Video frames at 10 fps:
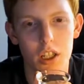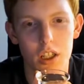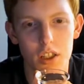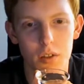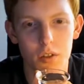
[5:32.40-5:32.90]

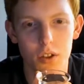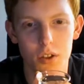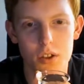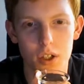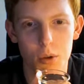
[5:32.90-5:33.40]
It definitely
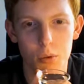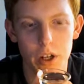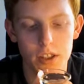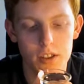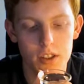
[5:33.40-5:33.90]
looks like a
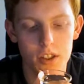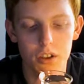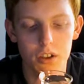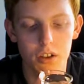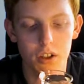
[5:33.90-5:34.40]
white tea
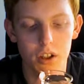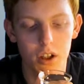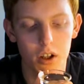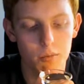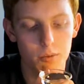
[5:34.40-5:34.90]

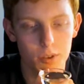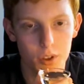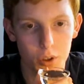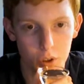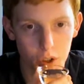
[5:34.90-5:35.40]
if you
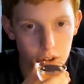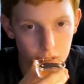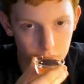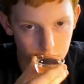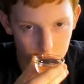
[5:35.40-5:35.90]
do it right.
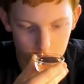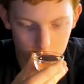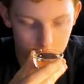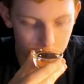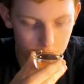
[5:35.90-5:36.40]

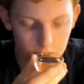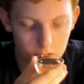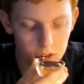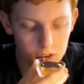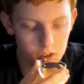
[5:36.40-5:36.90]

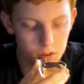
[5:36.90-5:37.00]
So